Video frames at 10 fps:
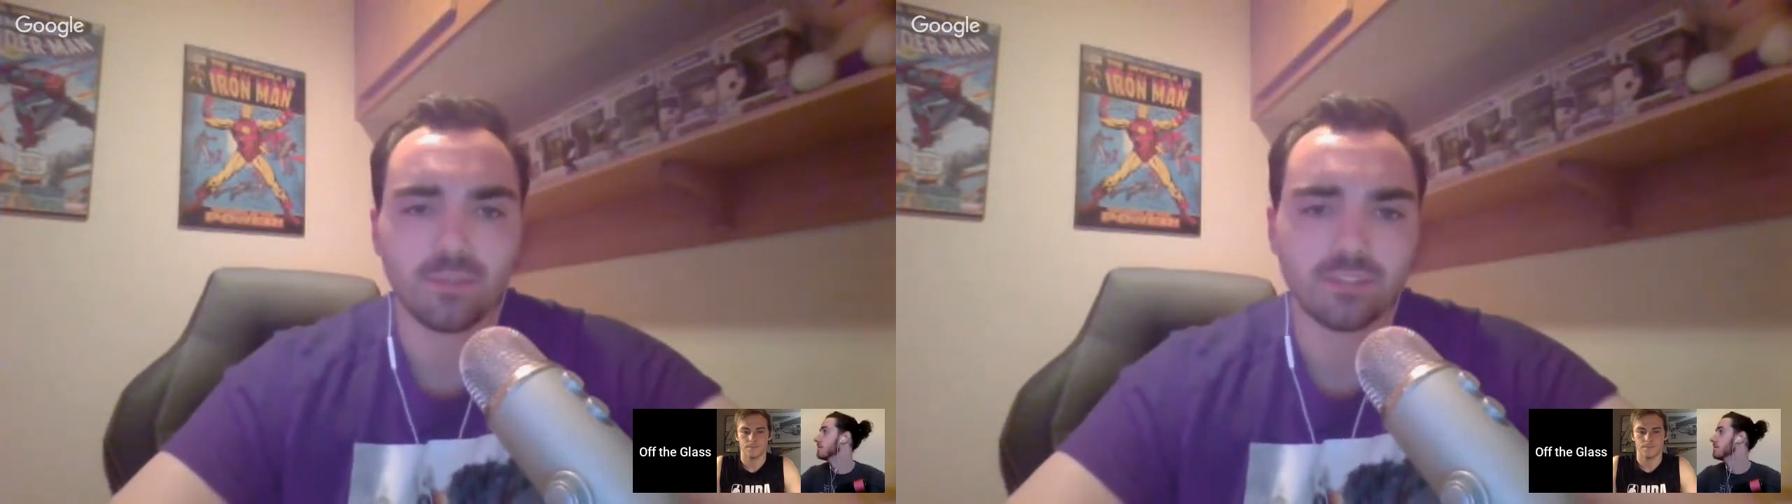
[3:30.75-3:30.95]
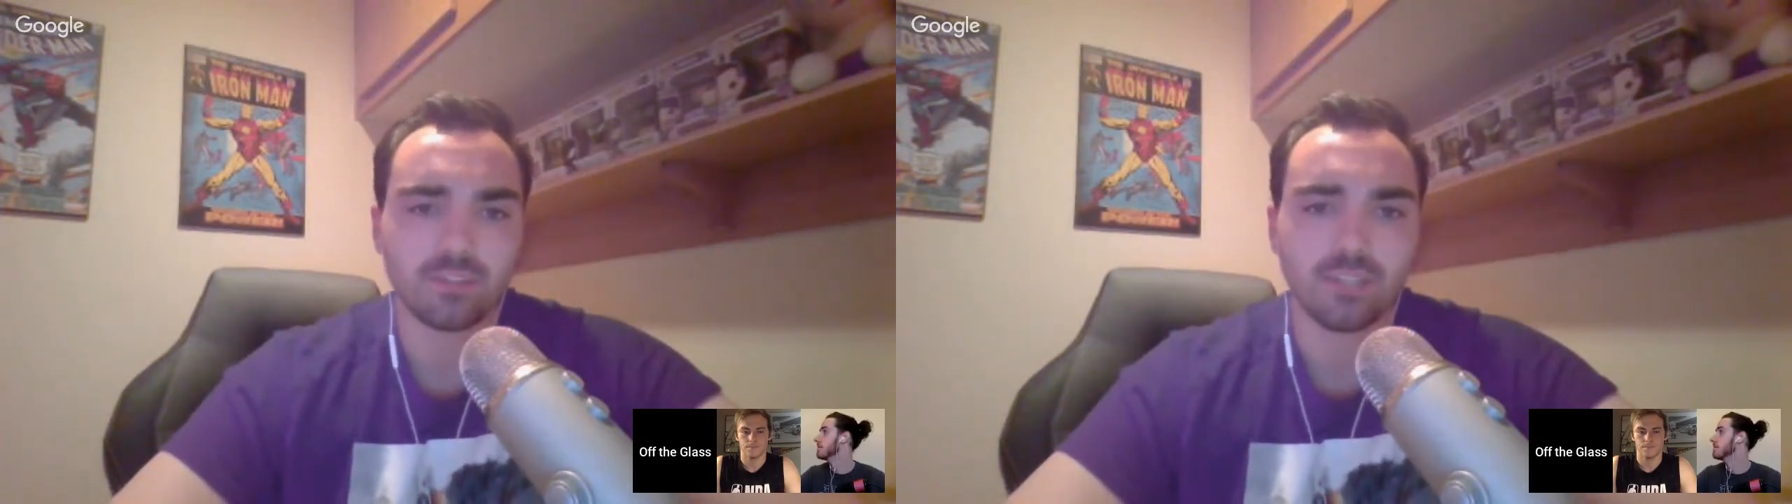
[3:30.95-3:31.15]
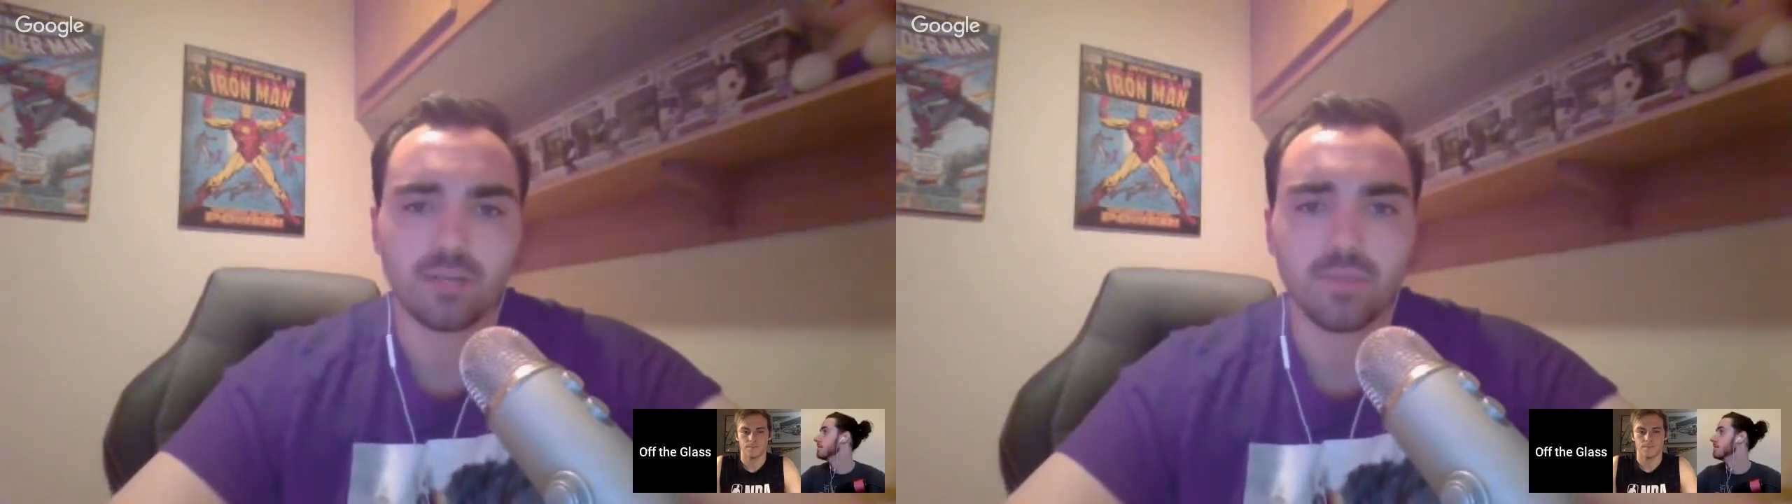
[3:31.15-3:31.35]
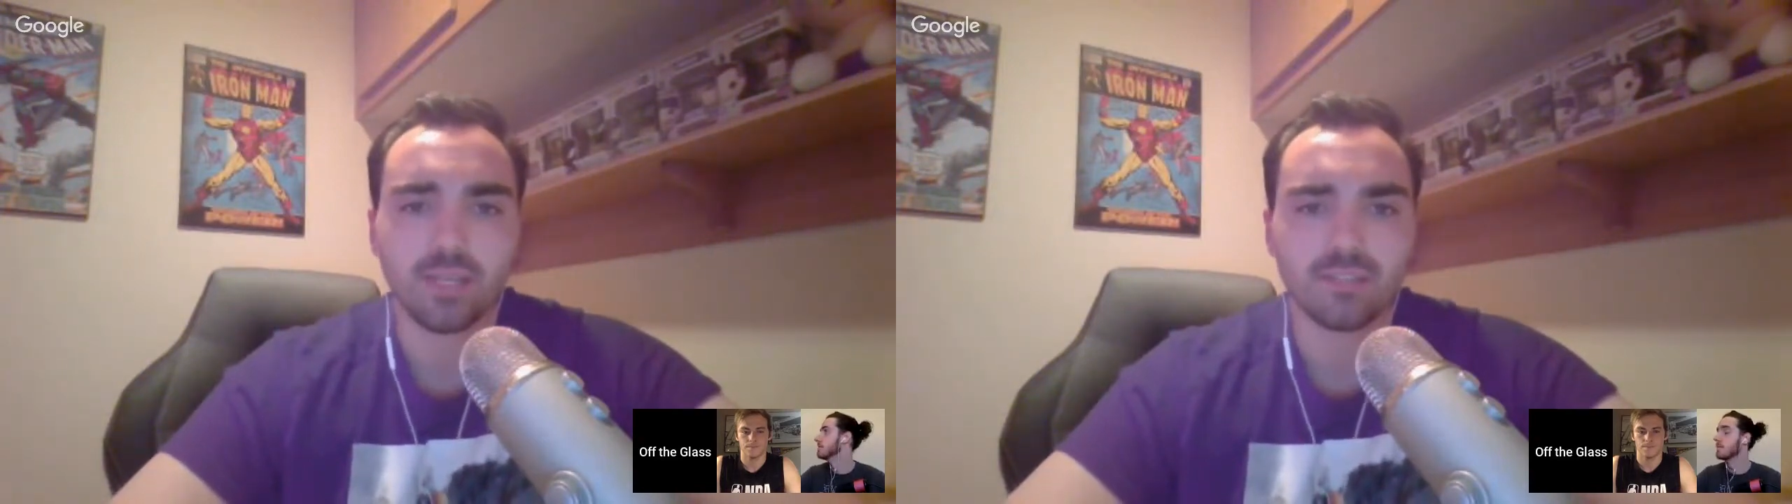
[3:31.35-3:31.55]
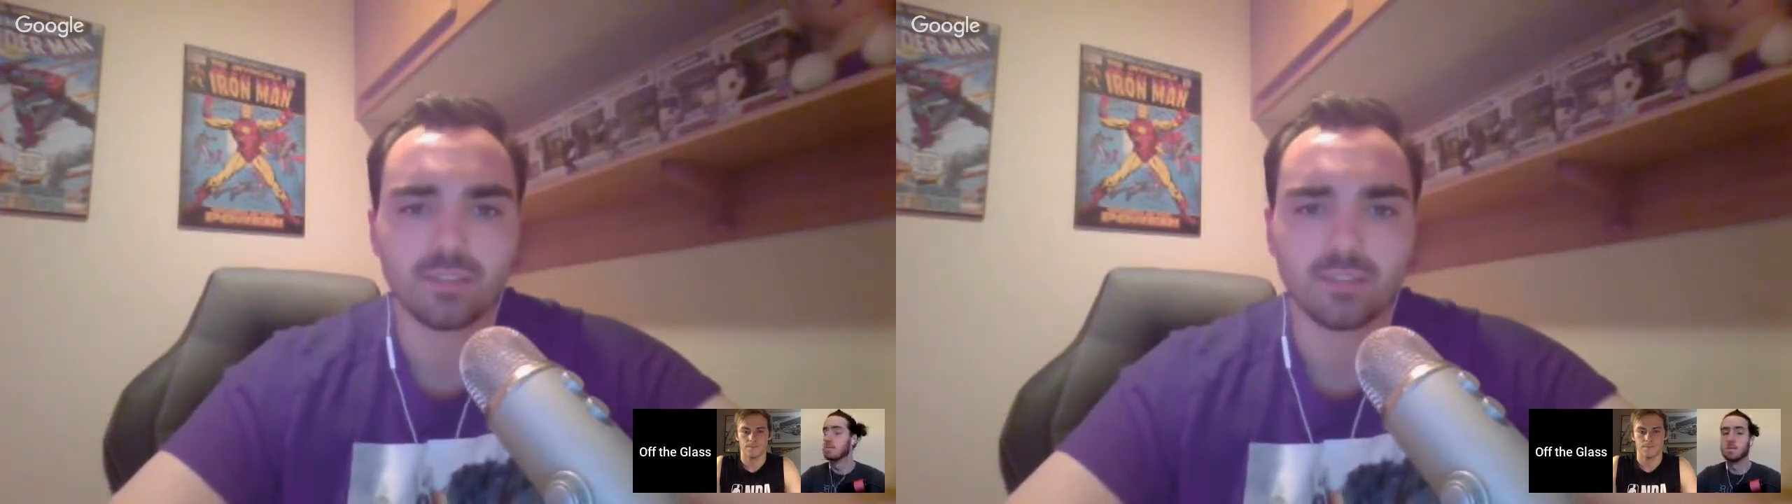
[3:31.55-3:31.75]
Still not amazing
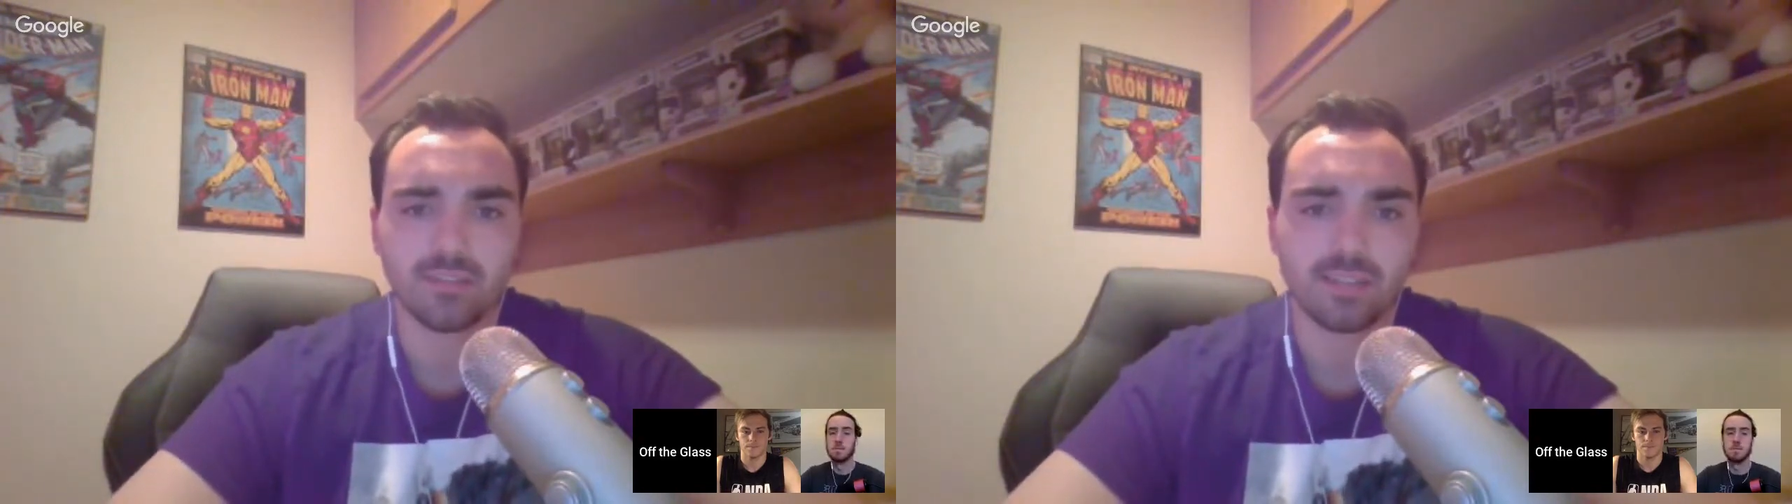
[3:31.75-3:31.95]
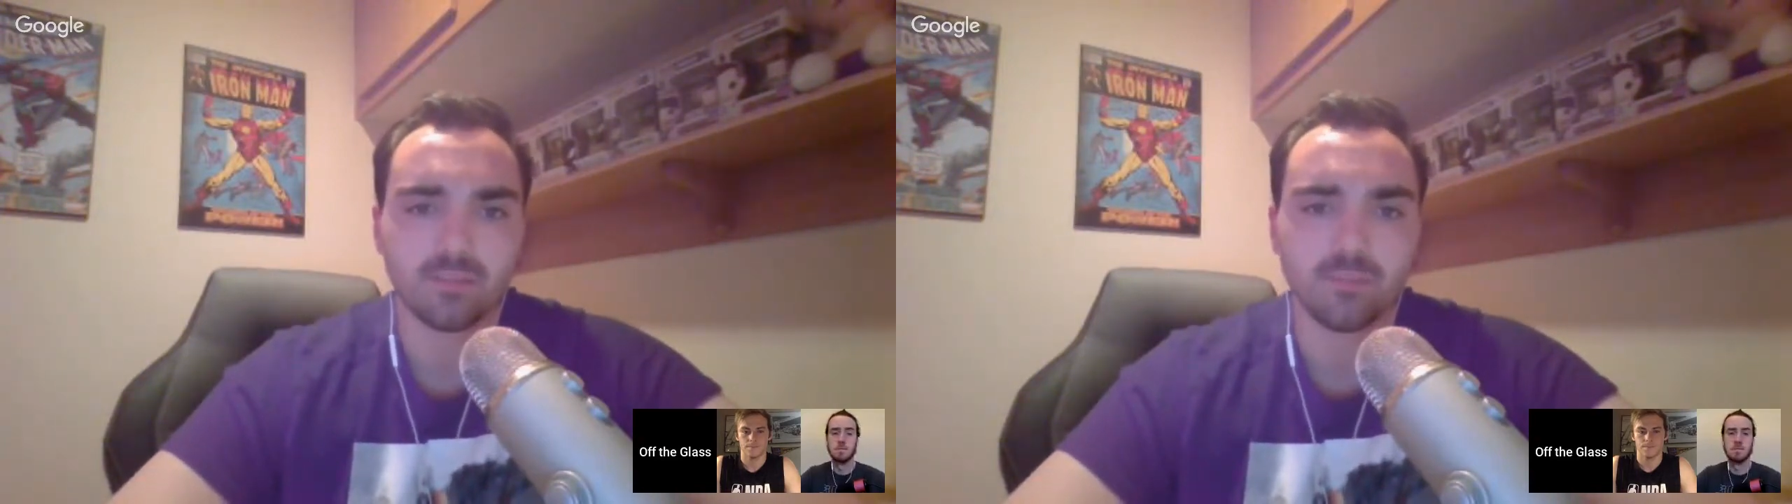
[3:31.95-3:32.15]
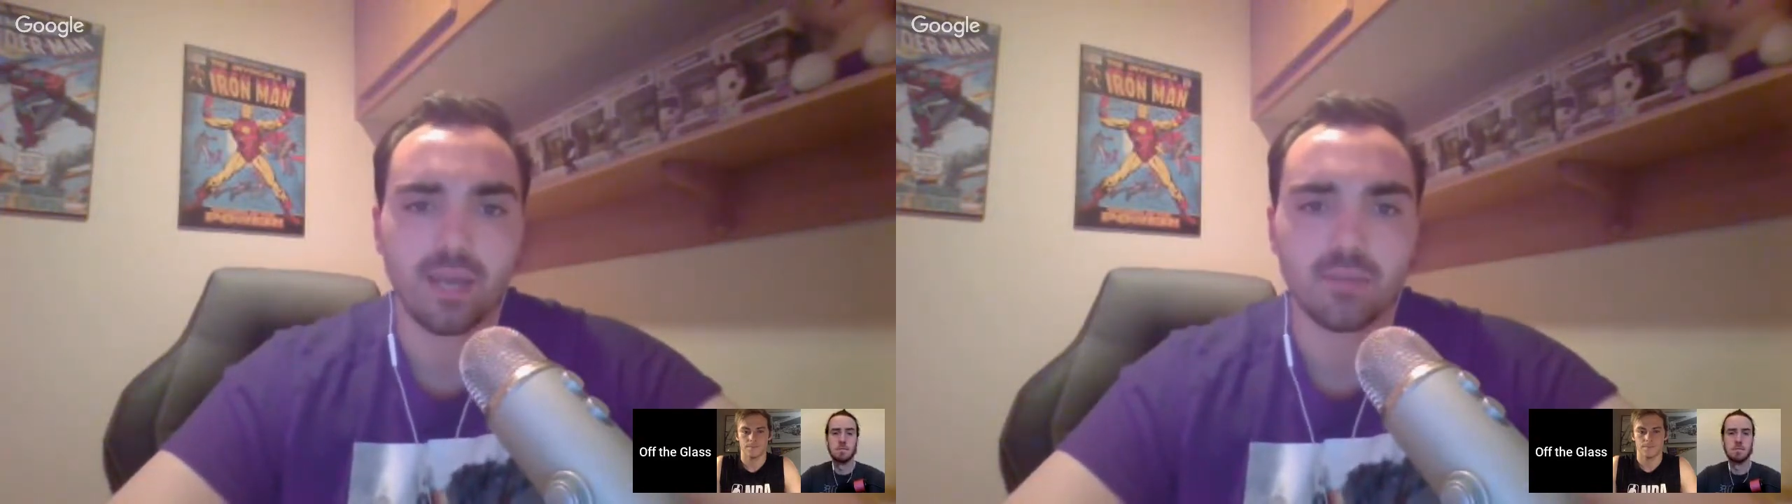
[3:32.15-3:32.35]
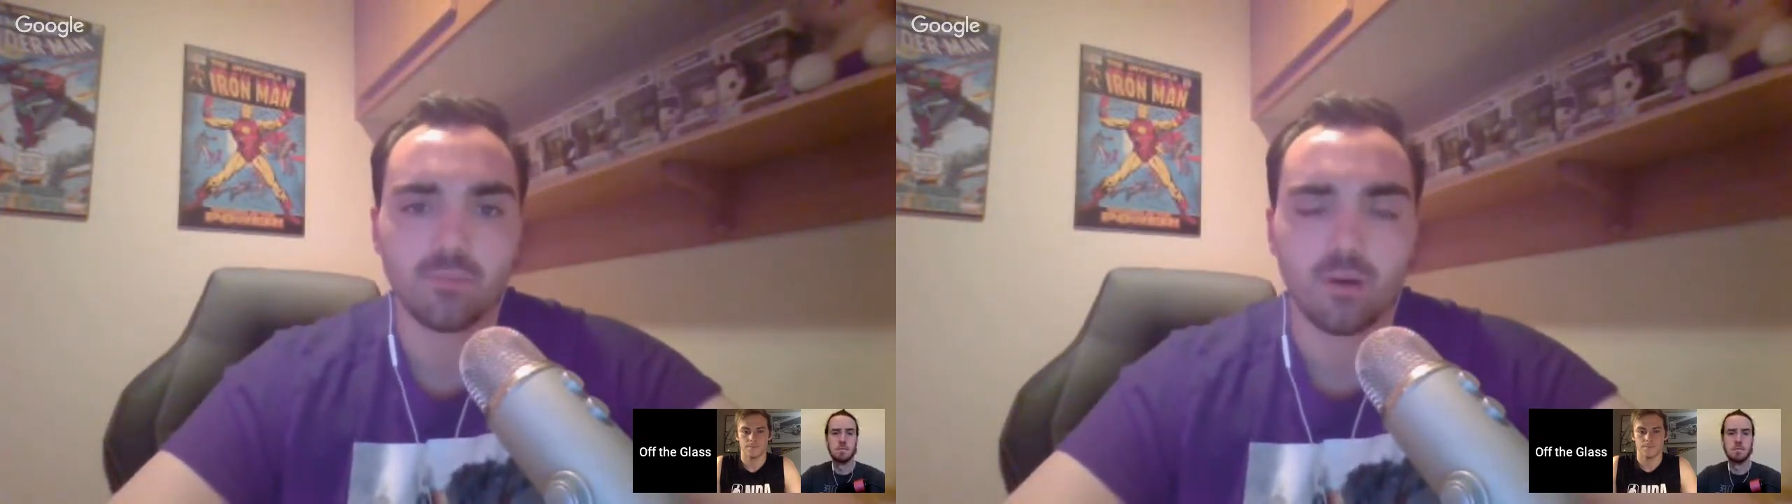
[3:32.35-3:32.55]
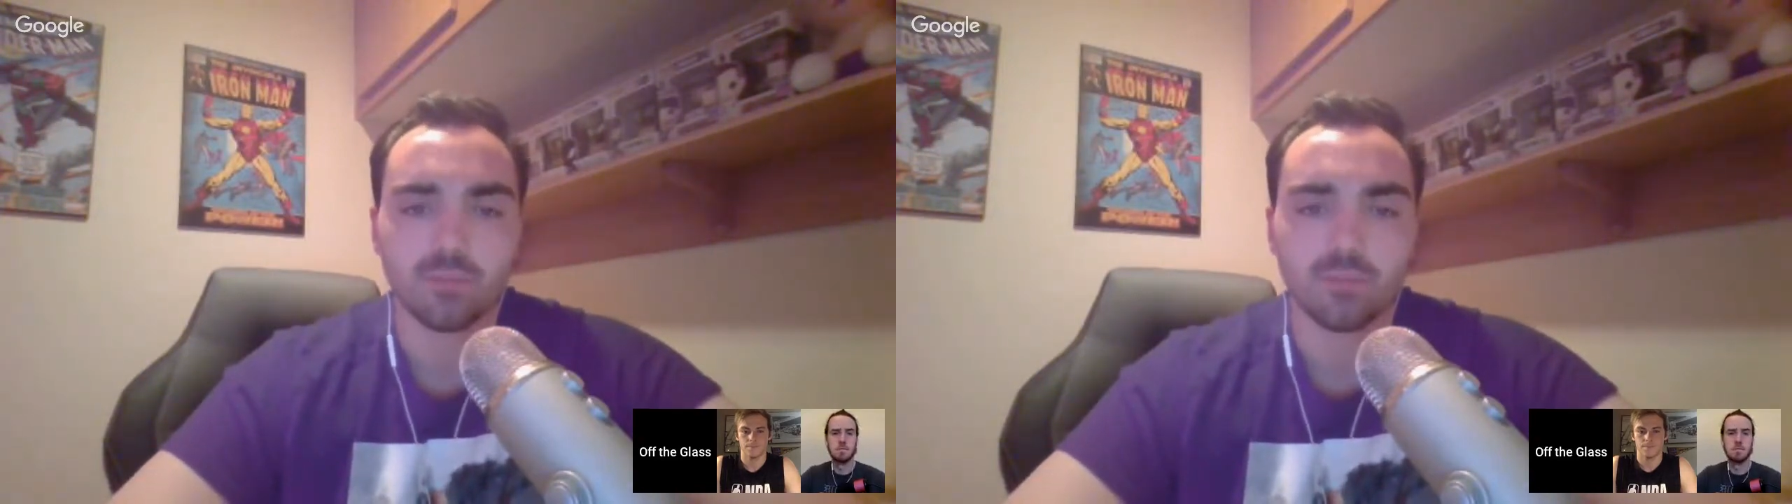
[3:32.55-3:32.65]
and still had some bad moments,